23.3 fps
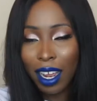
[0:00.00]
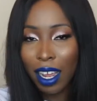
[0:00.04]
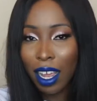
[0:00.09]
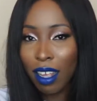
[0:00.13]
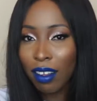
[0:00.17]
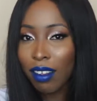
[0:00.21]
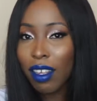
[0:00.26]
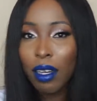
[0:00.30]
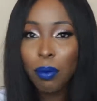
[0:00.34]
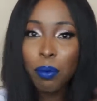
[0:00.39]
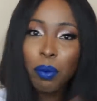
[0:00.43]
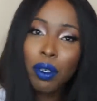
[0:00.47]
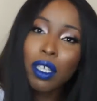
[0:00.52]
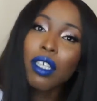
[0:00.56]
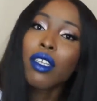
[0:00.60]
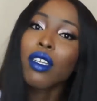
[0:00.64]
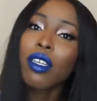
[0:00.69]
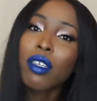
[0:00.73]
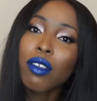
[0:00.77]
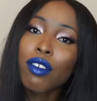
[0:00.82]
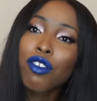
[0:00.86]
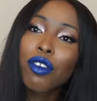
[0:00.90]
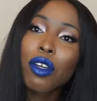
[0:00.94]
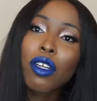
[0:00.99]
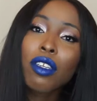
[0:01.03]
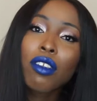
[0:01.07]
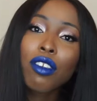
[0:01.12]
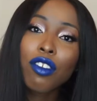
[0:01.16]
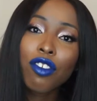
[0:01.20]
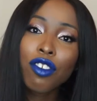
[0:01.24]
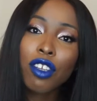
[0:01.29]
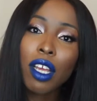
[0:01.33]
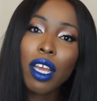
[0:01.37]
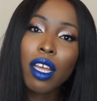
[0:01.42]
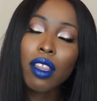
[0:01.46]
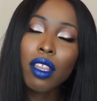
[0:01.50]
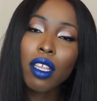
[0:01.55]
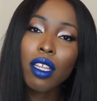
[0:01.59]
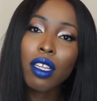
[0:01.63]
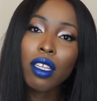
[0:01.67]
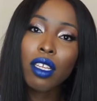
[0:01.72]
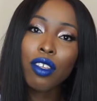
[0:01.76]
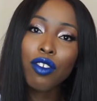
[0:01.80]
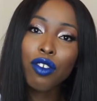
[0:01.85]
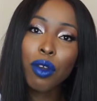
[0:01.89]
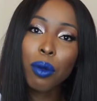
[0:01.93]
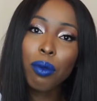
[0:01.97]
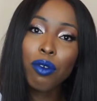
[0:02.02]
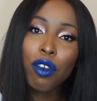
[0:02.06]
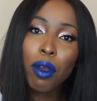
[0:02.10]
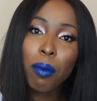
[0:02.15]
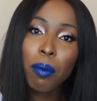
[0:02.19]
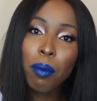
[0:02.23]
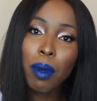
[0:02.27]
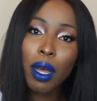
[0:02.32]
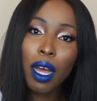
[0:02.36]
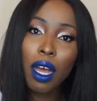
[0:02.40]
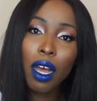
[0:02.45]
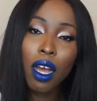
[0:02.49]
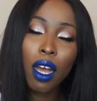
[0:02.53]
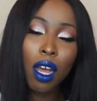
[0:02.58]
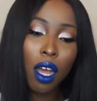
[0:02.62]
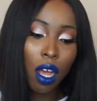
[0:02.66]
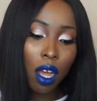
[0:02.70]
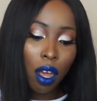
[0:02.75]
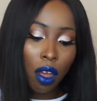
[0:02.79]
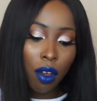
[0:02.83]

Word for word: Like I said, be sure to check the description bar